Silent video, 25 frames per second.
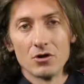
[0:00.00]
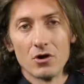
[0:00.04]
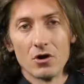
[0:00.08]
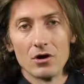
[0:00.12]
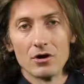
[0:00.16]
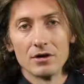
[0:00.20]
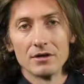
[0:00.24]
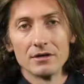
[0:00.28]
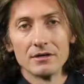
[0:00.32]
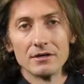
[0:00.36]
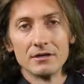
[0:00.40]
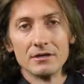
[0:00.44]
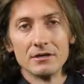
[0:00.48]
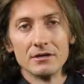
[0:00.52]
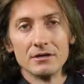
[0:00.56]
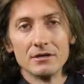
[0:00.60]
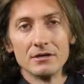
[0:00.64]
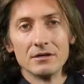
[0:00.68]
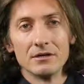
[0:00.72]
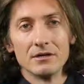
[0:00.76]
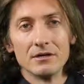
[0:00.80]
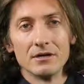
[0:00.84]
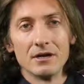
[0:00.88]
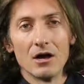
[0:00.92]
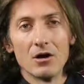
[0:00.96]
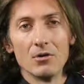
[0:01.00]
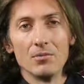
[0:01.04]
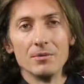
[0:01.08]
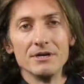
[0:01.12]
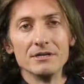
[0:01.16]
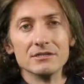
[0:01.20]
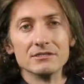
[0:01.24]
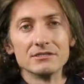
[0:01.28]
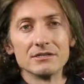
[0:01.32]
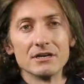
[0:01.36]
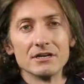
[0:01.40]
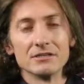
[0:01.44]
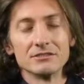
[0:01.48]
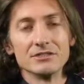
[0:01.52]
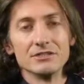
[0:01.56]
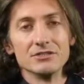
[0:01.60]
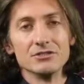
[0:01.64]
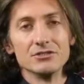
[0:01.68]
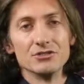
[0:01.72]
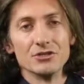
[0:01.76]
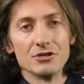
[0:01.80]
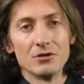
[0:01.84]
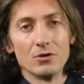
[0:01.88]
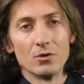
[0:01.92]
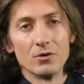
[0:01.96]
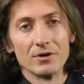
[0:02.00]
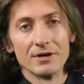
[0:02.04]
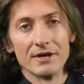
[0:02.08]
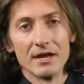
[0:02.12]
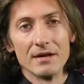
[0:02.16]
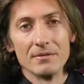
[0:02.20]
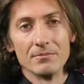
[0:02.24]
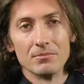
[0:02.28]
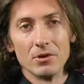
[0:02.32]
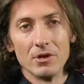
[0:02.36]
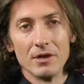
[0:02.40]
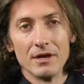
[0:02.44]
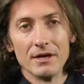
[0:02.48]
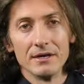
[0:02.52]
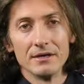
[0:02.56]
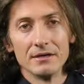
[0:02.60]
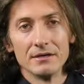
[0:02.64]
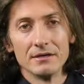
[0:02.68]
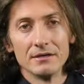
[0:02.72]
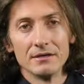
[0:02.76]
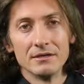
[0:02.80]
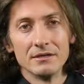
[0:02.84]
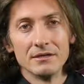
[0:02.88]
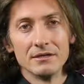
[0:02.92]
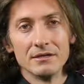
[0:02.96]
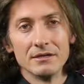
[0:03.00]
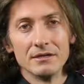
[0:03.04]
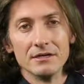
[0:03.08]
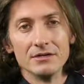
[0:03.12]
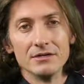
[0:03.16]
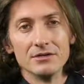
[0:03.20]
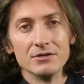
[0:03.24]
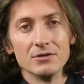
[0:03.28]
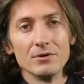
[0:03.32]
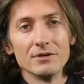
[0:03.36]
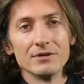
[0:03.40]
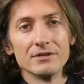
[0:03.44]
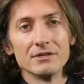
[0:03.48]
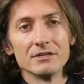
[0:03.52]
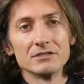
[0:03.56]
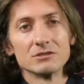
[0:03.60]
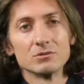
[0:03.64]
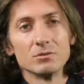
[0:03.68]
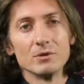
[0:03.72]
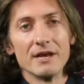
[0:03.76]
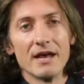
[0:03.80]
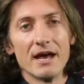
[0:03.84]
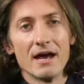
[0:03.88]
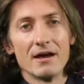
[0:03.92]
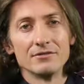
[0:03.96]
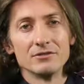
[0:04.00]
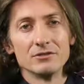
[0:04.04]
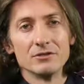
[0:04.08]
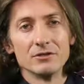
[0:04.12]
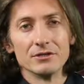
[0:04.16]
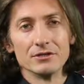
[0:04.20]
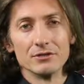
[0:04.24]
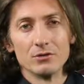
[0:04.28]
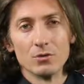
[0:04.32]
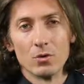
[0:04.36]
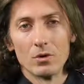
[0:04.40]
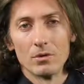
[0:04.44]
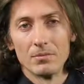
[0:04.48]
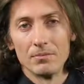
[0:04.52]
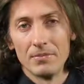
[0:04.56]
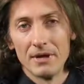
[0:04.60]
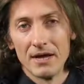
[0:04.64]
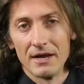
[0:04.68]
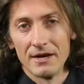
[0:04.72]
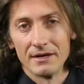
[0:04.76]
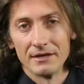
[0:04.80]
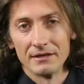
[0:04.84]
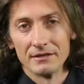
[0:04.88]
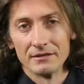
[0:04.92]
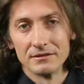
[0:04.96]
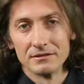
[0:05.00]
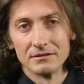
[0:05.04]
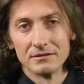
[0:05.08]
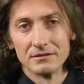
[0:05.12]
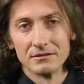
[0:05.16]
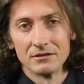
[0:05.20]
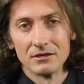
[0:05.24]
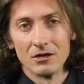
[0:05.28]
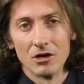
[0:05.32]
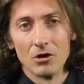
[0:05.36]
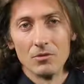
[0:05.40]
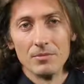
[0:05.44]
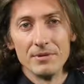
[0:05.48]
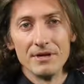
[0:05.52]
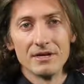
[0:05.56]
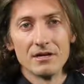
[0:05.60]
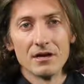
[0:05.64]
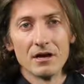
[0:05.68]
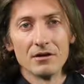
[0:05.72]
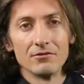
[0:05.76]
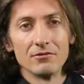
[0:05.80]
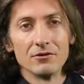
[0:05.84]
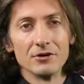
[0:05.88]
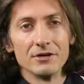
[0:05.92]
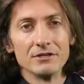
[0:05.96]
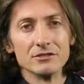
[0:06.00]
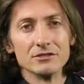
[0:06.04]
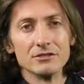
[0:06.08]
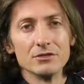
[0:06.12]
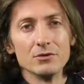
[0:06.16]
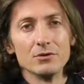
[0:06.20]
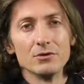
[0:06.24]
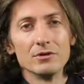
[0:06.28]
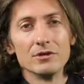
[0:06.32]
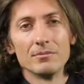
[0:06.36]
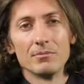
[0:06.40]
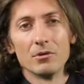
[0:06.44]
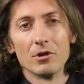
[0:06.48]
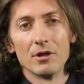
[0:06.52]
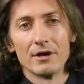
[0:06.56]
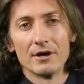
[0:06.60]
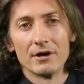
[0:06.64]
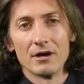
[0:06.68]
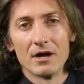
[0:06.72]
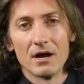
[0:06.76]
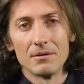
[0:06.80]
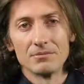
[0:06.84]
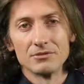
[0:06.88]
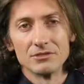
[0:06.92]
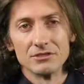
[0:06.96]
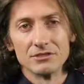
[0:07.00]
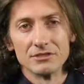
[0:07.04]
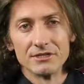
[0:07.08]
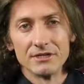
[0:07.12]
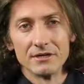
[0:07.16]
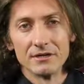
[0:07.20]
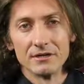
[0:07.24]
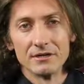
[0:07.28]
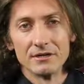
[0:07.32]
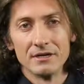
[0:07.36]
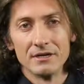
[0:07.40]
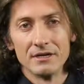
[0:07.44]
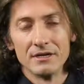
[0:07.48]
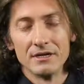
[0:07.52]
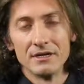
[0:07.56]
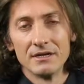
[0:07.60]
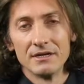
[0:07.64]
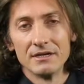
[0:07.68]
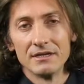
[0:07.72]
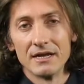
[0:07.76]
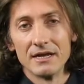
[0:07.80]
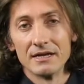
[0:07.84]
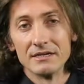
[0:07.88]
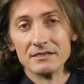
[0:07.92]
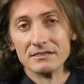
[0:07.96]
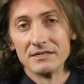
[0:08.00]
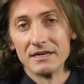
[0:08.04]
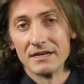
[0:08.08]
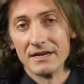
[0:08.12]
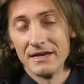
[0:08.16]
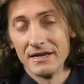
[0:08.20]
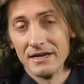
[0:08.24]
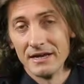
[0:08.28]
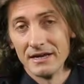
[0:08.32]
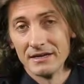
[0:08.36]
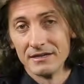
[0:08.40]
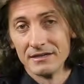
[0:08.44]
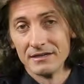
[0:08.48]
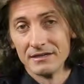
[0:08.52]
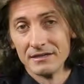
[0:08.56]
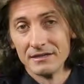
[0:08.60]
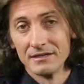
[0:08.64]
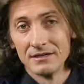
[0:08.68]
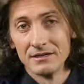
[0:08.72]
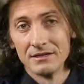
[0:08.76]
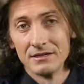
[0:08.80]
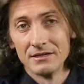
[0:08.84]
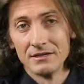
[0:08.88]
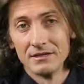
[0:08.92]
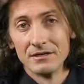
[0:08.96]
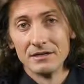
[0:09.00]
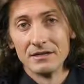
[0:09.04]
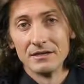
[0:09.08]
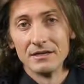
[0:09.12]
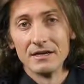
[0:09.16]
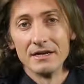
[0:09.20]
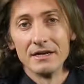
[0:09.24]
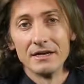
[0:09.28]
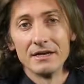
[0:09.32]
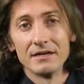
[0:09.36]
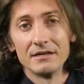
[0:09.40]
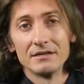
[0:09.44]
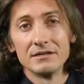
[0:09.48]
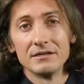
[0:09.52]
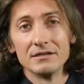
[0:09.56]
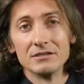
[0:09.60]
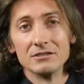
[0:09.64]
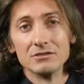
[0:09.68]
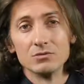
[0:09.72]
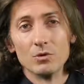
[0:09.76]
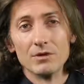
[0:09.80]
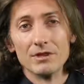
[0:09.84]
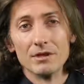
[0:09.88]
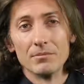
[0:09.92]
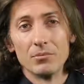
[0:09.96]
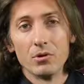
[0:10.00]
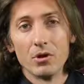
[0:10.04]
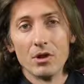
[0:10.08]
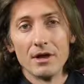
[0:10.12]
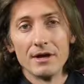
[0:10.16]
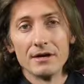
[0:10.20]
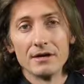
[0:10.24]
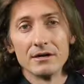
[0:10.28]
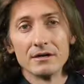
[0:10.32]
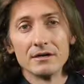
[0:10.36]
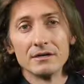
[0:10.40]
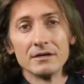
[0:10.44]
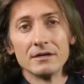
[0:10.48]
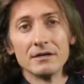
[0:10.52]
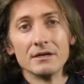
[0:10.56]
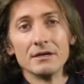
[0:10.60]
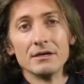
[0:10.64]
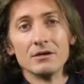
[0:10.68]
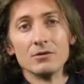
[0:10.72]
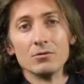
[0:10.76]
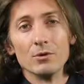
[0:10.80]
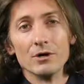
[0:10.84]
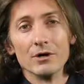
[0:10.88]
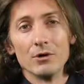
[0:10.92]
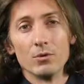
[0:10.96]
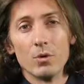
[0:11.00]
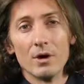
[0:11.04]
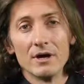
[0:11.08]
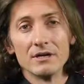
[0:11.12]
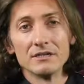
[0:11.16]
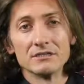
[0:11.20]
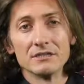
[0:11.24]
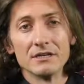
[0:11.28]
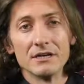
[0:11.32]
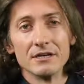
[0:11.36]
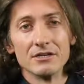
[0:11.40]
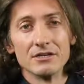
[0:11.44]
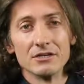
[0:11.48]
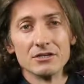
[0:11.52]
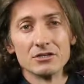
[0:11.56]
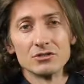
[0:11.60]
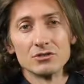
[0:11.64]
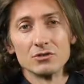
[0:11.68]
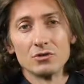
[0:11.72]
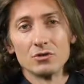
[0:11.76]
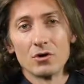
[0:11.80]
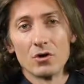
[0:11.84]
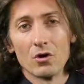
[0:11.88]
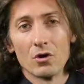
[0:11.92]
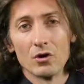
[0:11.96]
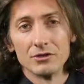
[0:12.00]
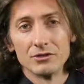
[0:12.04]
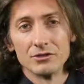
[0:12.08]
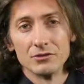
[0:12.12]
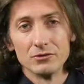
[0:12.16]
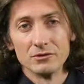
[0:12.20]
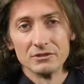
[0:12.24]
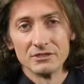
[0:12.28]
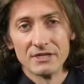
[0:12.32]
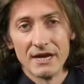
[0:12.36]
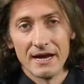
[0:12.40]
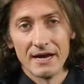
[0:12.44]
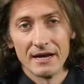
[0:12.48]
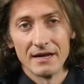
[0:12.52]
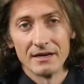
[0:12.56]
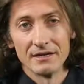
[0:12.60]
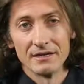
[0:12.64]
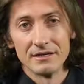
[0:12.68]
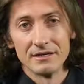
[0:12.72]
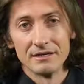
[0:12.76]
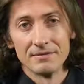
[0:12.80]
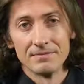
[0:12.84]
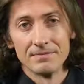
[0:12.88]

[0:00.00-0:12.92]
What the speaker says: card, I will be discussing general gameplay. In doing this, we have to ignore betting. I'll be covering 2 of the player options here. That is the hit. The hit is when the player requests an additional card to his hand.